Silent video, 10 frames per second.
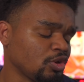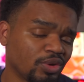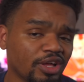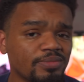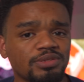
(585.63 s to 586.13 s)

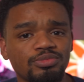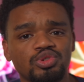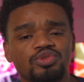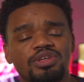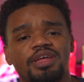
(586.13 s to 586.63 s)
When it comes to
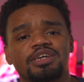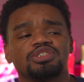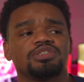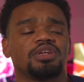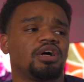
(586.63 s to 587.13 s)
Bluetooth
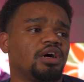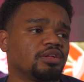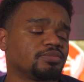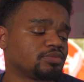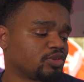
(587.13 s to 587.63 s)
connection,
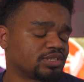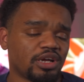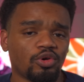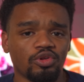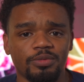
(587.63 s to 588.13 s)
with the
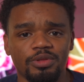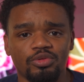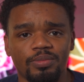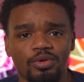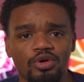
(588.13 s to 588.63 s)
Soundcore Liberty
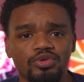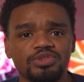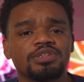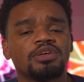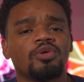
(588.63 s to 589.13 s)
3 Pros,